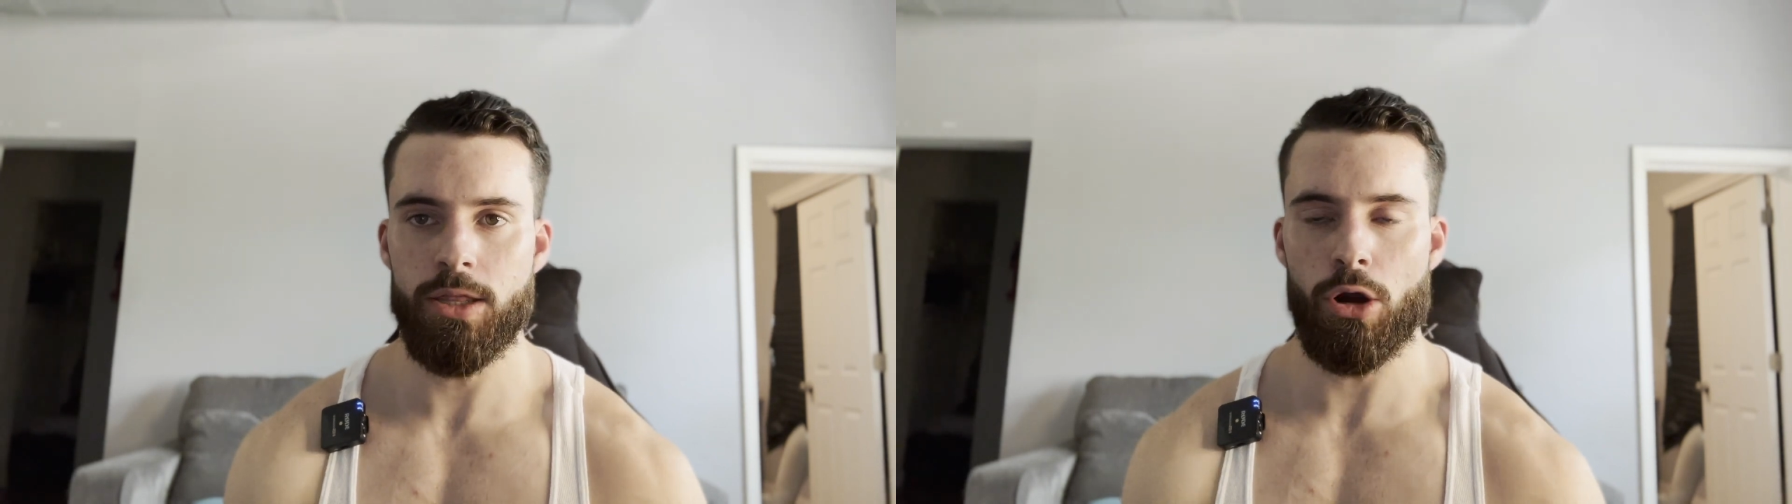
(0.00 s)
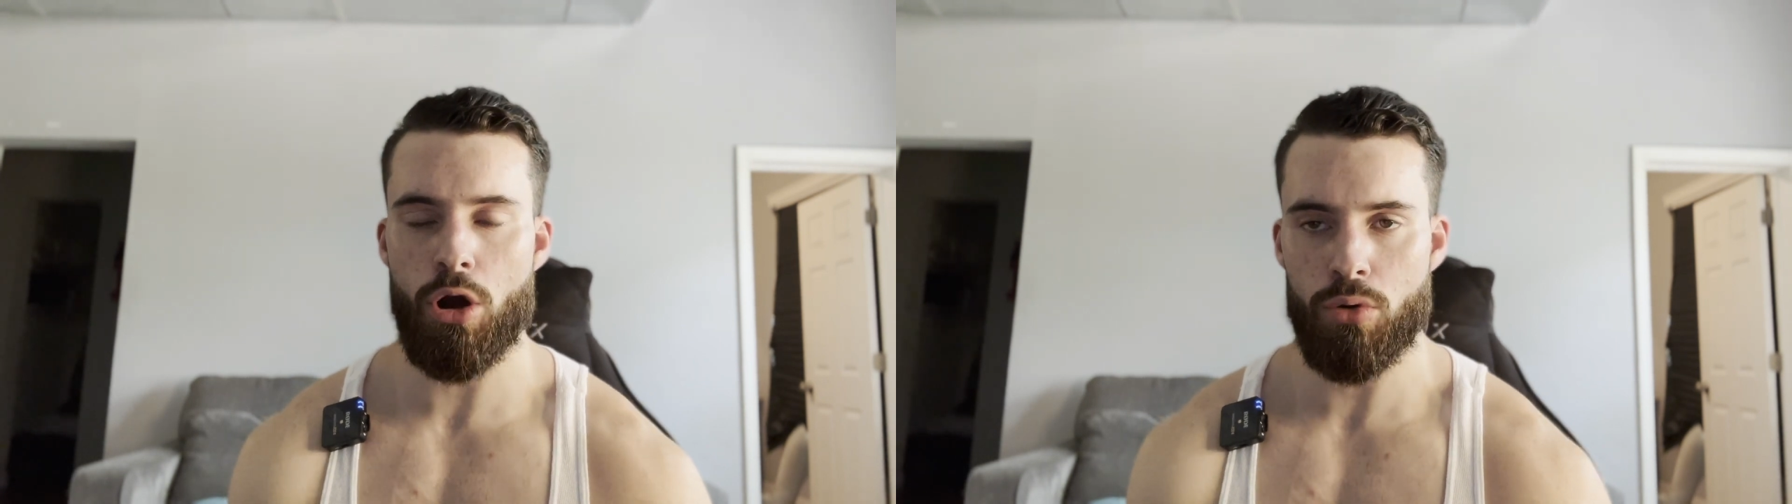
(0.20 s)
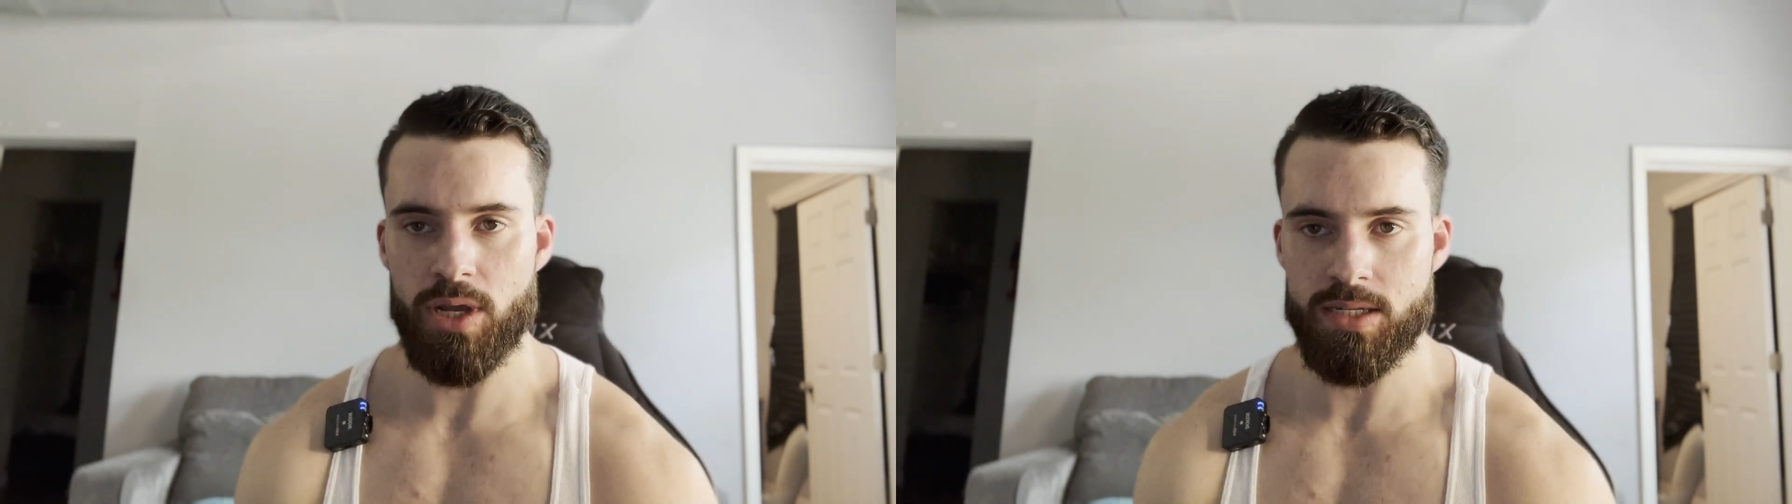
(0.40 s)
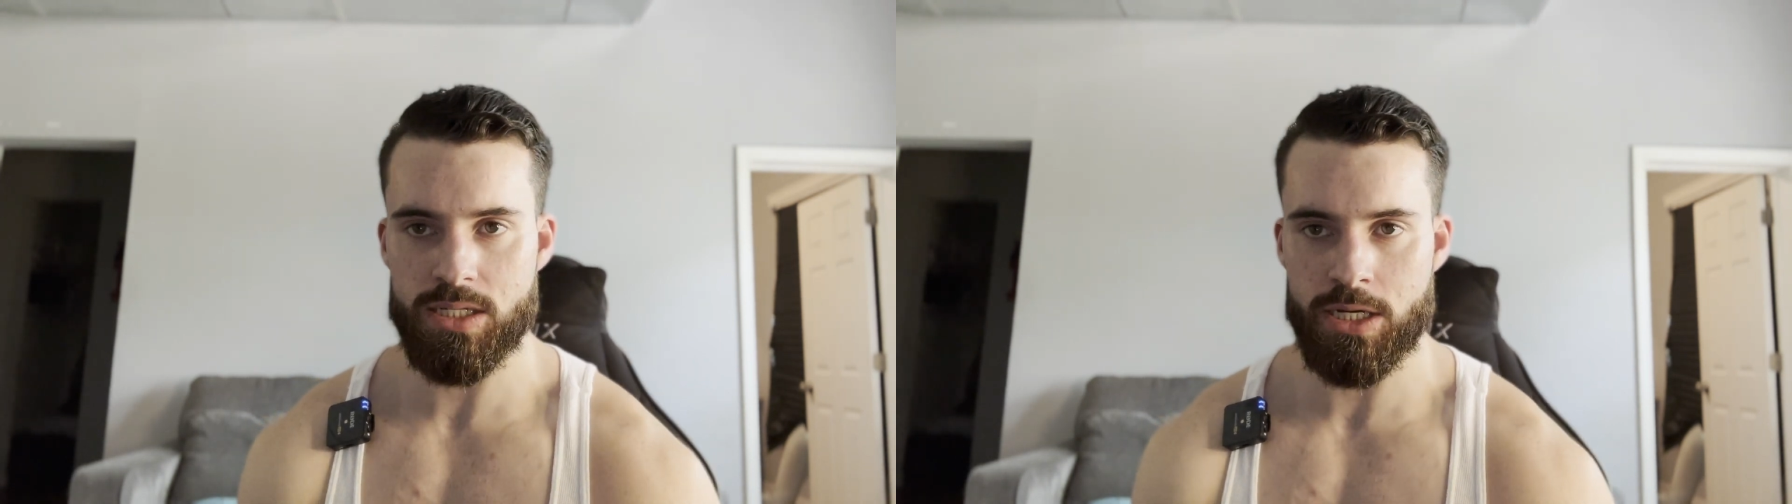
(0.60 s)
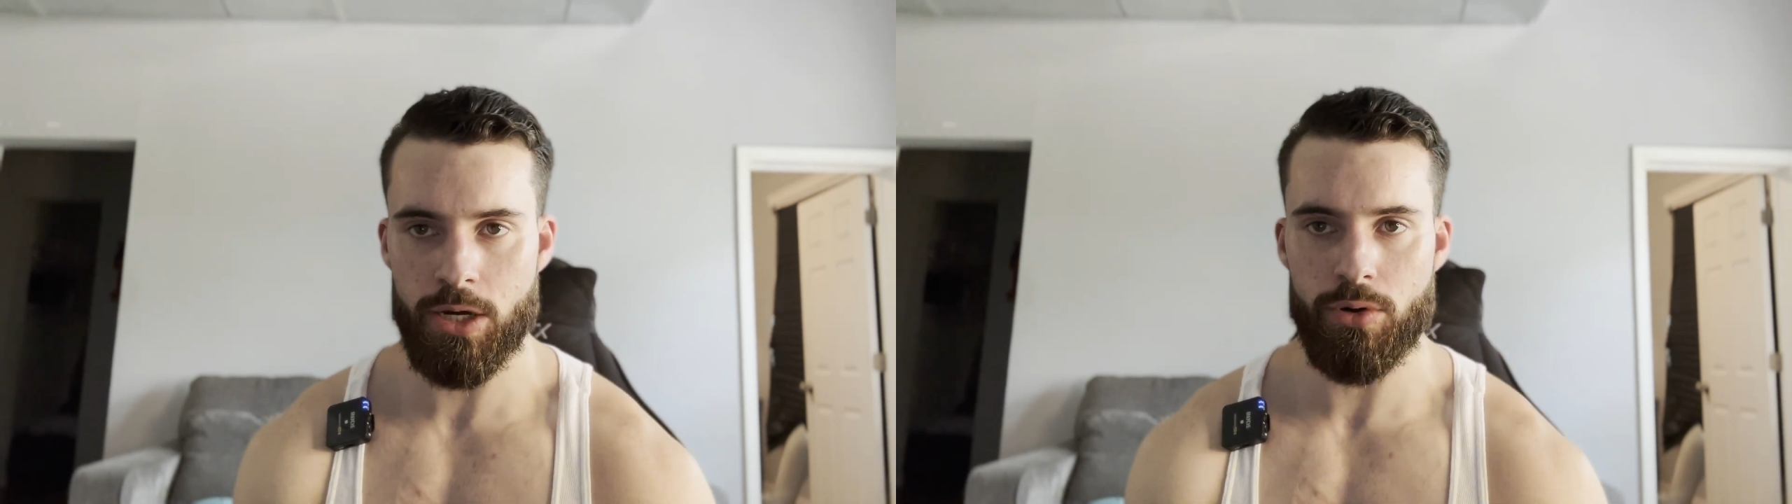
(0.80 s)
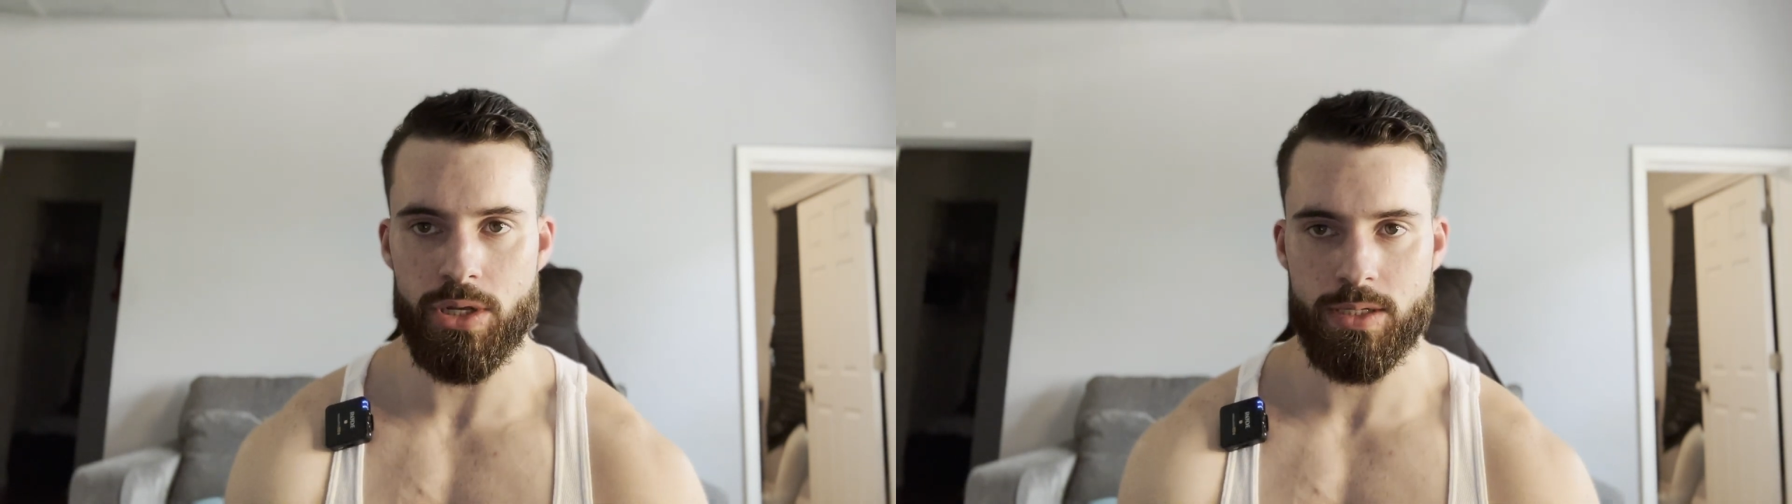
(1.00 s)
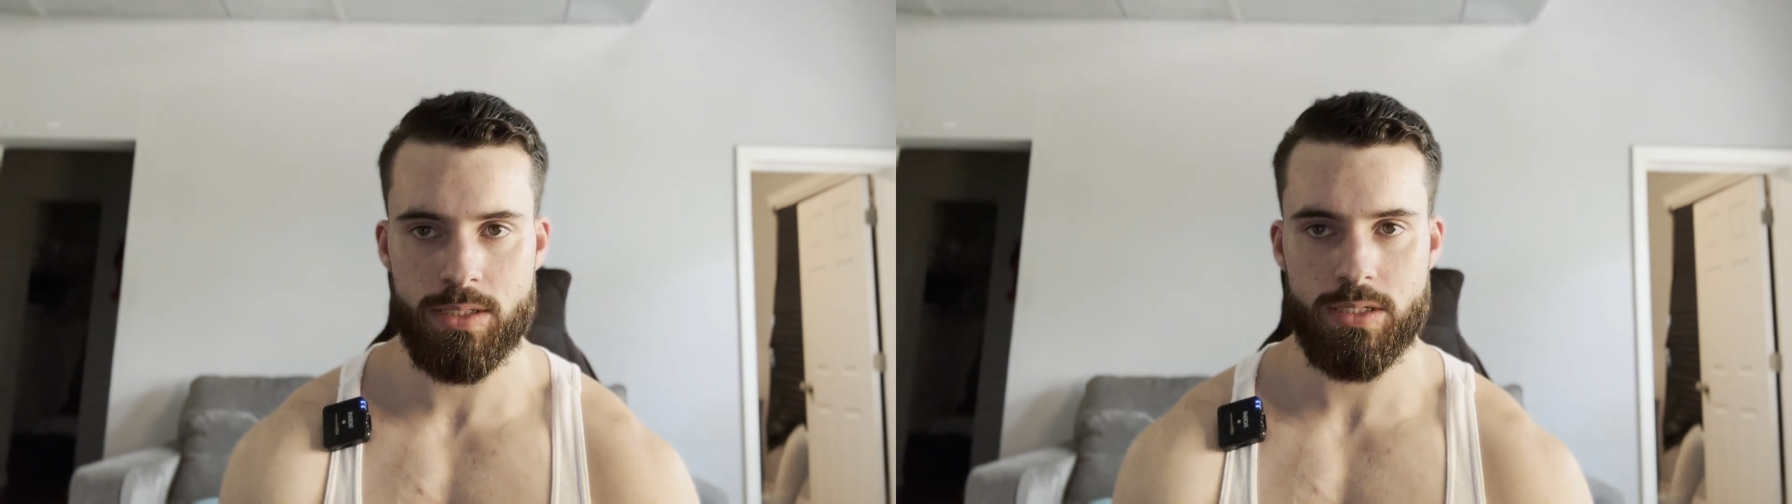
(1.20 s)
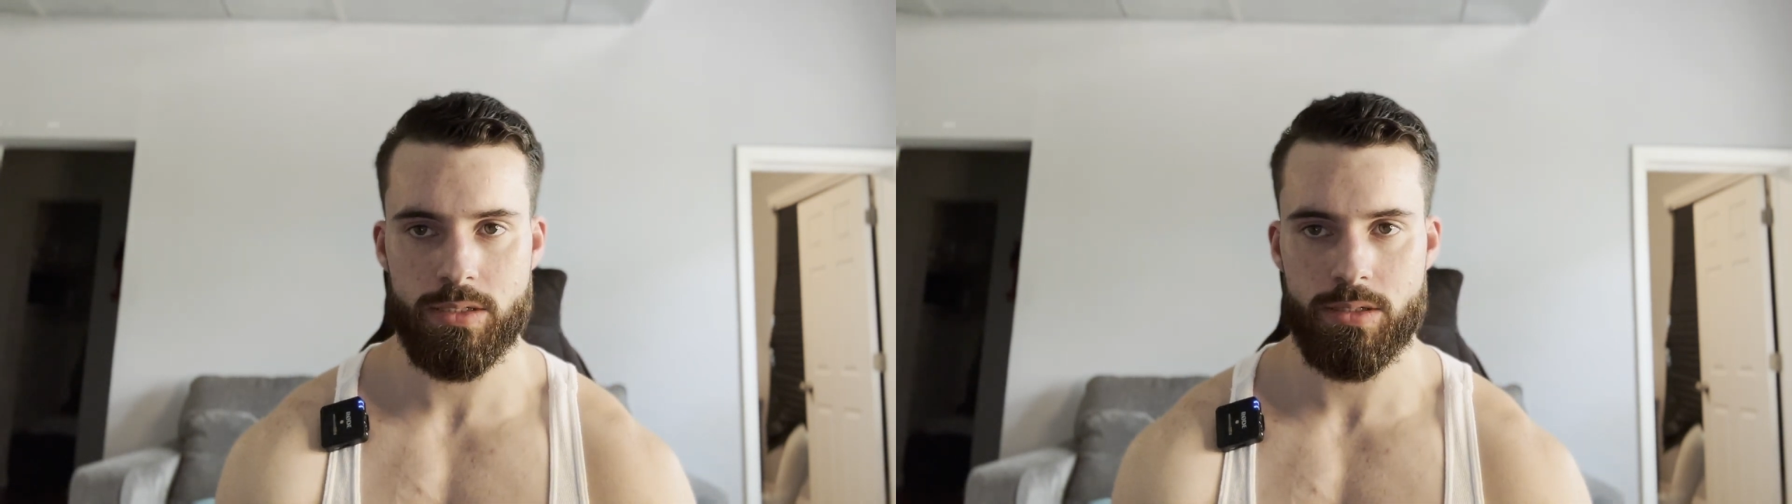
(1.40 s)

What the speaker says: their own insecurities.